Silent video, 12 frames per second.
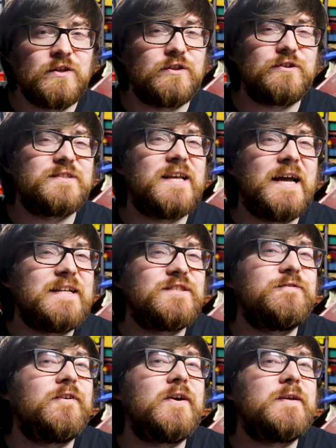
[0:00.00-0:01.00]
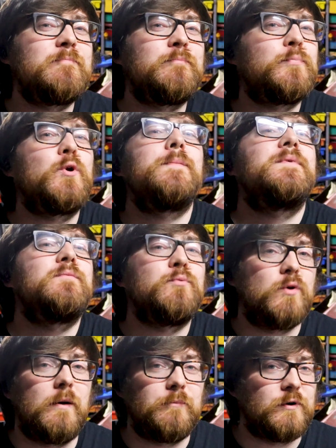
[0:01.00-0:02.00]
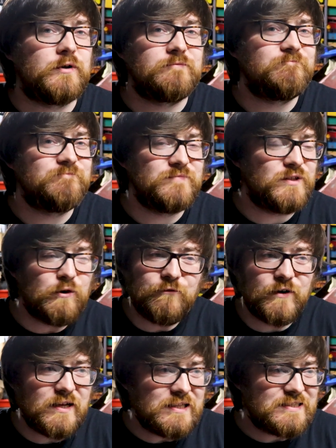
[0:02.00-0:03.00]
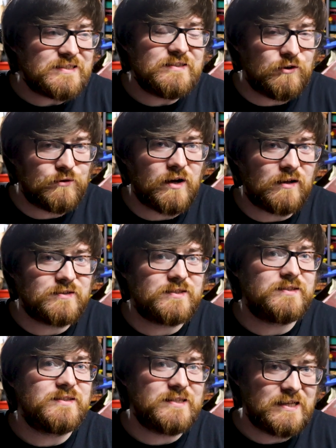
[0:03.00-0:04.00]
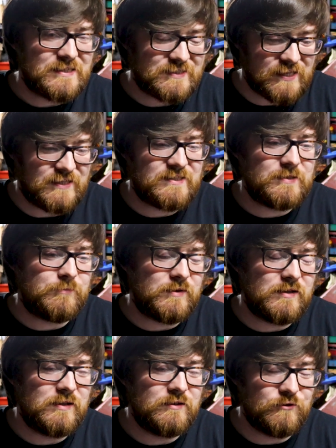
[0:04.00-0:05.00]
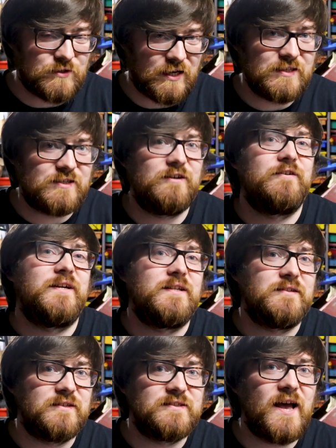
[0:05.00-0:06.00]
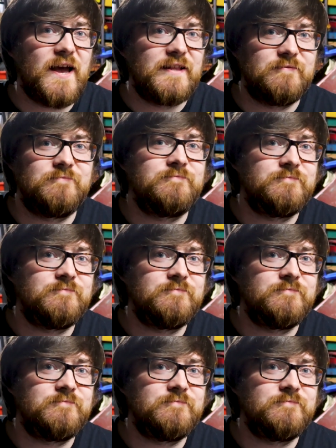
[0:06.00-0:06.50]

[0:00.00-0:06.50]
The designs are very prim and proper, no frills, no nonsense, sensible, utilitarian design.